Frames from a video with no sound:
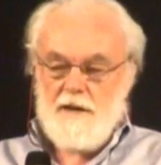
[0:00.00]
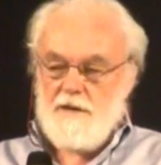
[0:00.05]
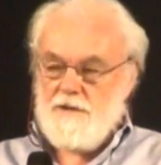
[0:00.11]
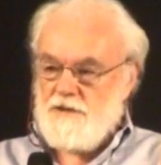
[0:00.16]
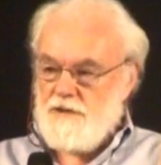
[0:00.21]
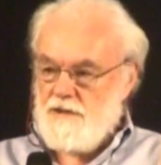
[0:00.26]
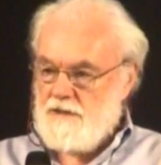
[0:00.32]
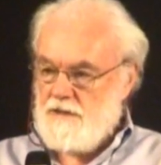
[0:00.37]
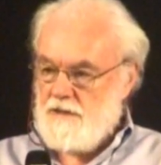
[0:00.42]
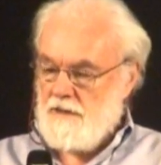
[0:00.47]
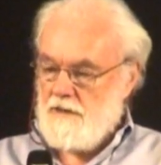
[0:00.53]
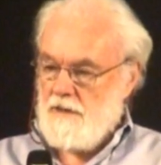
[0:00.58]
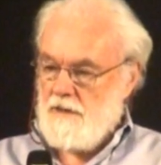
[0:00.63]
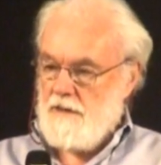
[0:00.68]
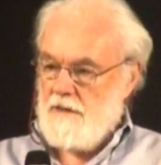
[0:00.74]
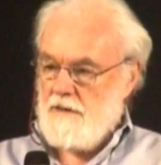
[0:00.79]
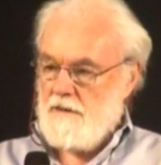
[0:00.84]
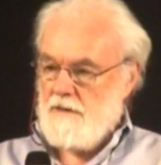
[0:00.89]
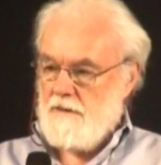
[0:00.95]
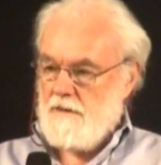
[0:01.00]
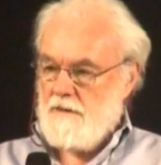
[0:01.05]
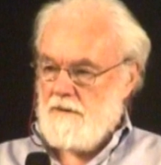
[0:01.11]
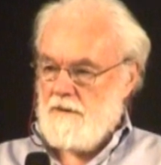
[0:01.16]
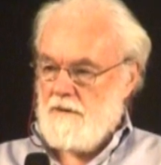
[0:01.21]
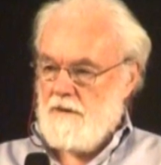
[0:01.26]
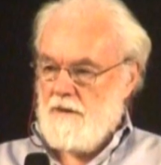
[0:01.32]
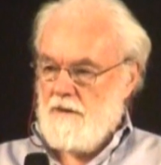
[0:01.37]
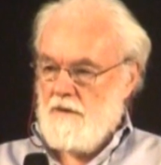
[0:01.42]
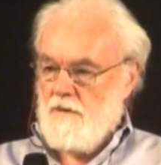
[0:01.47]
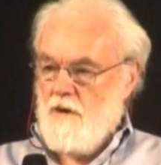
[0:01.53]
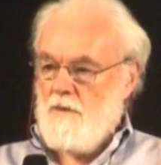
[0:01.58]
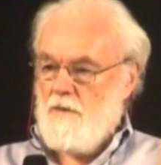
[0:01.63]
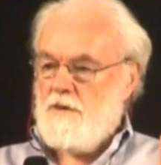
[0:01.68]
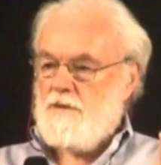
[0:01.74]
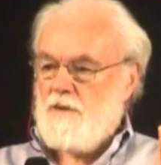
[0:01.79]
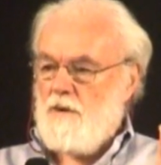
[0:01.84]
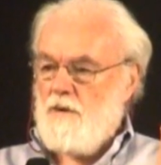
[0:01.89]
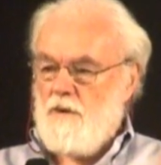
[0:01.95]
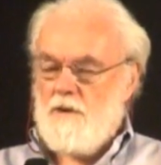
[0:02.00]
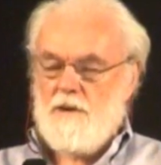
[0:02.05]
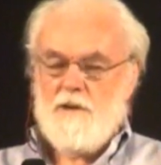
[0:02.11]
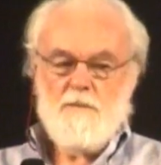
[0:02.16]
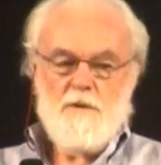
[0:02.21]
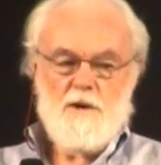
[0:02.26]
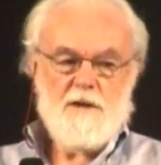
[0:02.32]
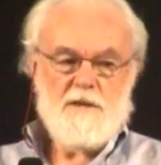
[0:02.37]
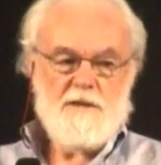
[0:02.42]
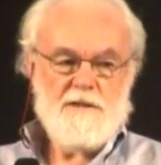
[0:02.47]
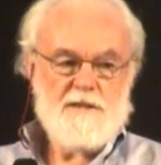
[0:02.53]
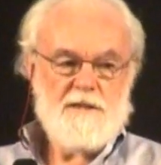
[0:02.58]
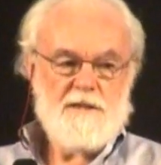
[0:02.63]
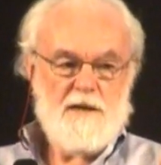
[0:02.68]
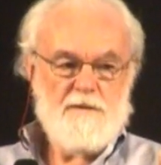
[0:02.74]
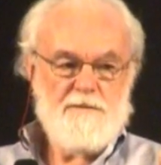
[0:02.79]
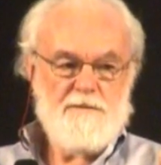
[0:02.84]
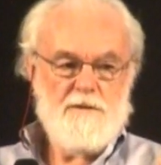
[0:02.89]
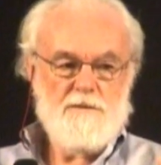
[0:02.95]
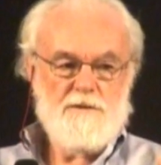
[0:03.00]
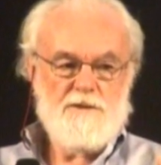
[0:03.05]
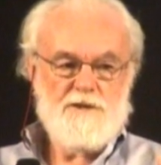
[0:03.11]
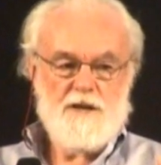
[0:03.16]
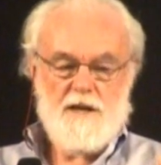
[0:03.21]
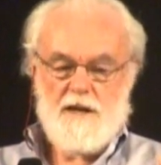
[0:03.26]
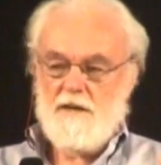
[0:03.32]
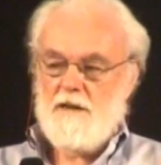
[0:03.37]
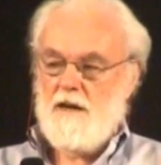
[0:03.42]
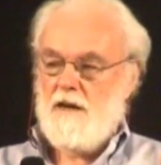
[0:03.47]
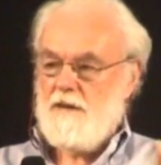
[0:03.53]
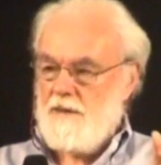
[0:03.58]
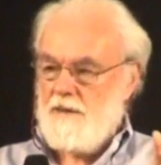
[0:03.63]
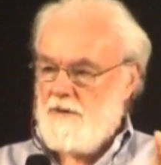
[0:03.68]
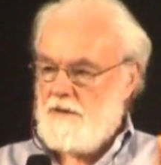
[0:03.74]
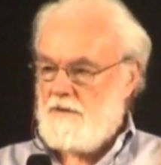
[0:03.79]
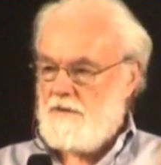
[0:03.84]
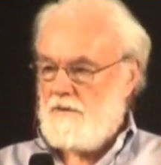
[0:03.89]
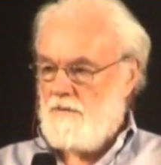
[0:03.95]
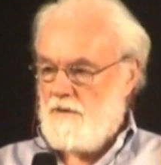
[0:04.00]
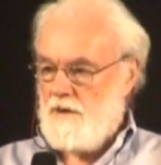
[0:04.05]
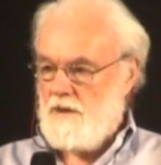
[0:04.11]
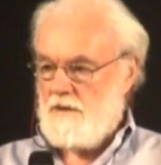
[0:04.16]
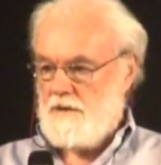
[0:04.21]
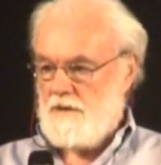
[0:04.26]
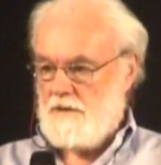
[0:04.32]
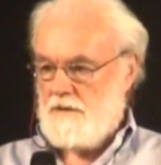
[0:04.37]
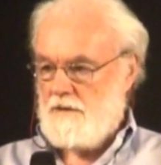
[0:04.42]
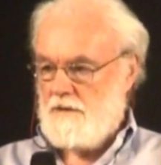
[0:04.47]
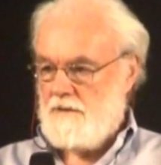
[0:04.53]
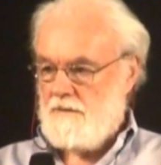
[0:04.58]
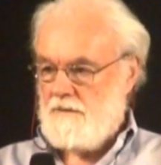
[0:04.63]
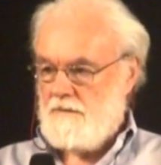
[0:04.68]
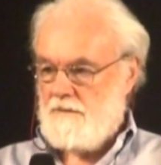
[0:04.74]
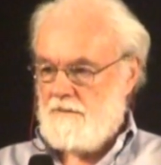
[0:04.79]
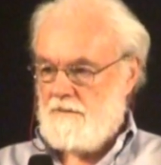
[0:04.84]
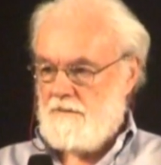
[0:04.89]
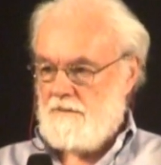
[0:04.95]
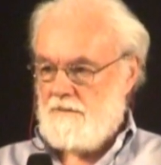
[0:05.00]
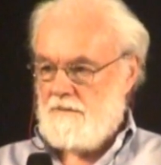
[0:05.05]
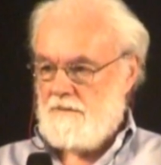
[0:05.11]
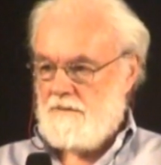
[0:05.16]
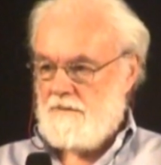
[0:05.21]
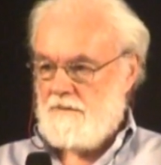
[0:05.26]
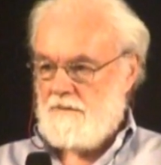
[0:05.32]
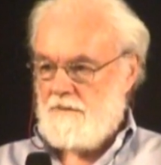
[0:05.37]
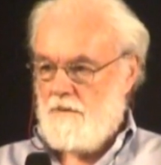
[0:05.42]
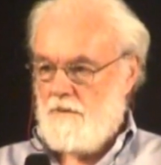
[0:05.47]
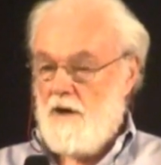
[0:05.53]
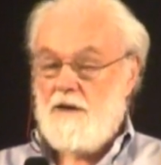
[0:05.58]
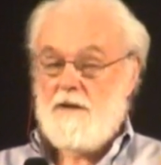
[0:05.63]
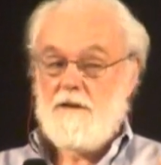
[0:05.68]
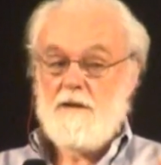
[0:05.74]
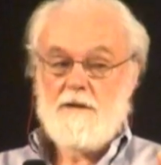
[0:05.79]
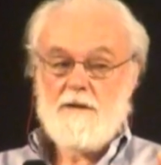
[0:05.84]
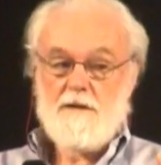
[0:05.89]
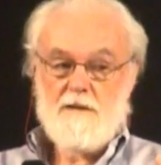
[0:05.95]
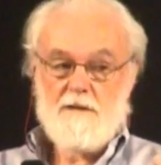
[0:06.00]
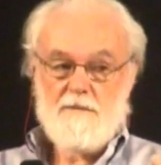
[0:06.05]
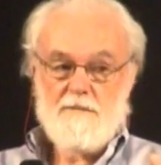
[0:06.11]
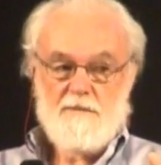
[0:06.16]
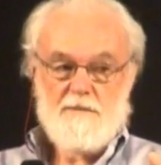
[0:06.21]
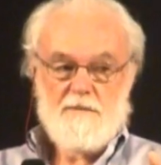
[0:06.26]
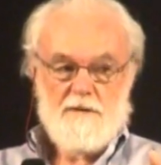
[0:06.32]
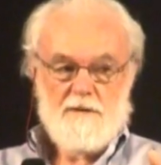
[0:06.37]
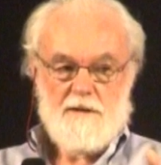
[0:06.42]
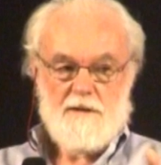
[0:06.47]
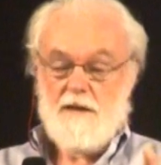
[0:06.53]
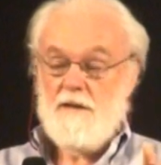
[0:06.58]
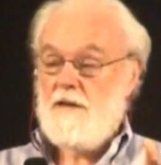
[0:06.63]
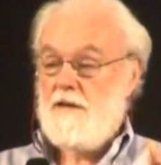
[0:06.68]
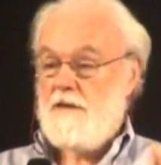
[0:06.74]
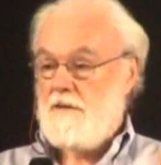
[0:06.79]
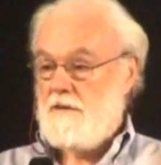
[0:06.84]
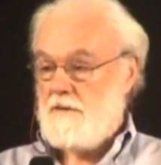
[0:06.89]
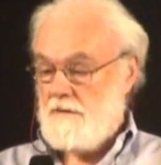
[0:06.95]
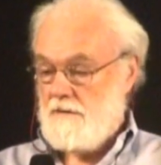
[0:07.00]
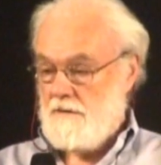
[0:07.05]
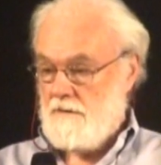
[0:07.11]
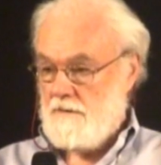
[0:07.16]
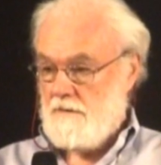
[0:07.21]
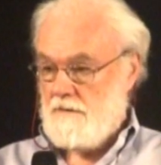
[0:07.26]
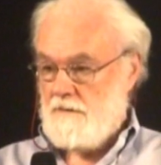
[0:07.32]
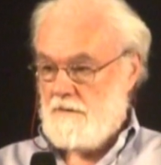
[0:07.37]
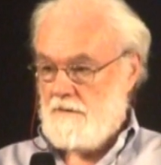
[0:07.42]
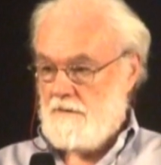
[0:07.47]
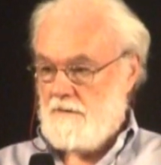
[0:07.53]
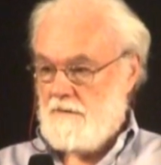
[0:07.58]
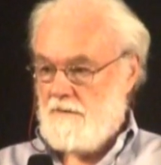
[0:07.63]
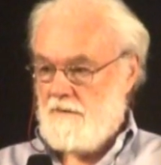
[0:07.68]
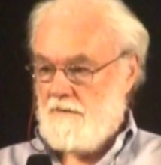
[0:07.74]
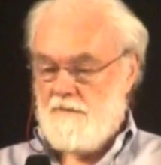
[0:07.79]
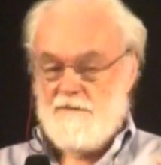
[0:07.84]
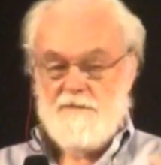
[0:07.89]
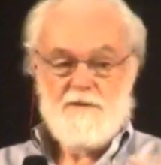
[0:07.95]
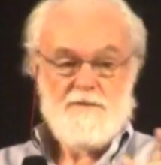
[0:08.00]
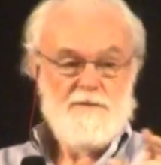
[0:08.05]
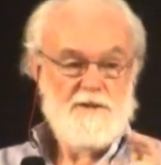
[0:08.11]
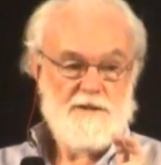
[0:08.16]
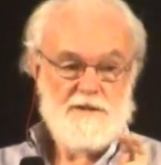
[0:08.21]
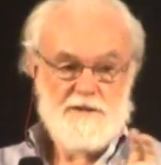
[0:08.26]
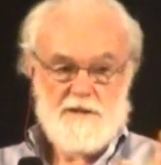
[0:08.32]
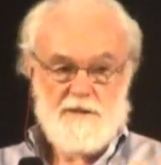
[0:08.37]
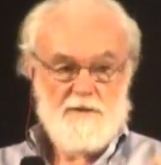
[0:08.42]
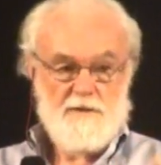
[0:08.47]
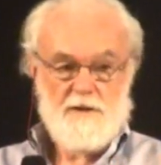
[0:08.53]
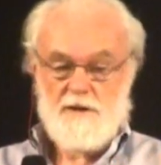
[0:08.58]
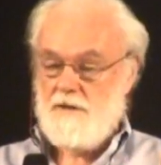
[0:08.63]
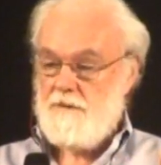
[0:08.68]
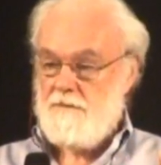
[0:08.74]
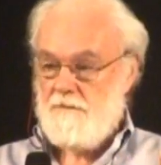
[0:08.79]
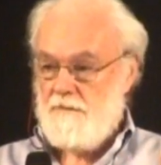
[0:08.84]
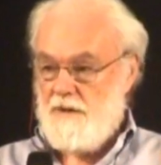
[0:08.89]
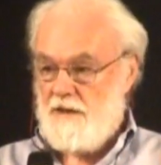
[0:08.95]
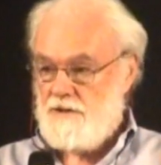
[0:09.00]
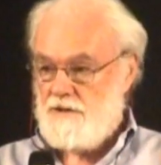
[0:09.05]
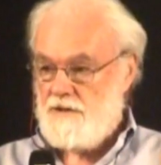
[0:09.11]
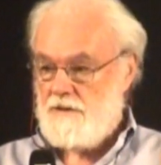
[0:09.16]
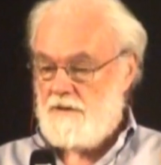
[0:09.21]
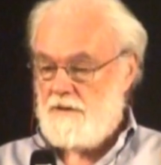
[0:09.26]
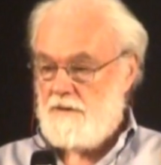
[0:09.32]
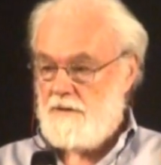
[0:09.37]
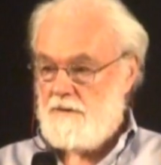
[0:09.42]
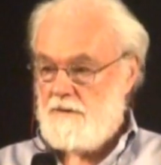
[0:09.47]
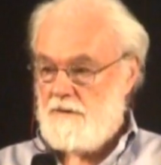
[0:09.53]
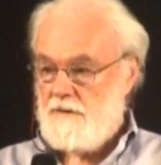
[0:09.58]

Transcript: Interestingly, almost all of the workers in that food chain are immigrant workers, quite a lot of them illegal, for reasons I've already mentioned.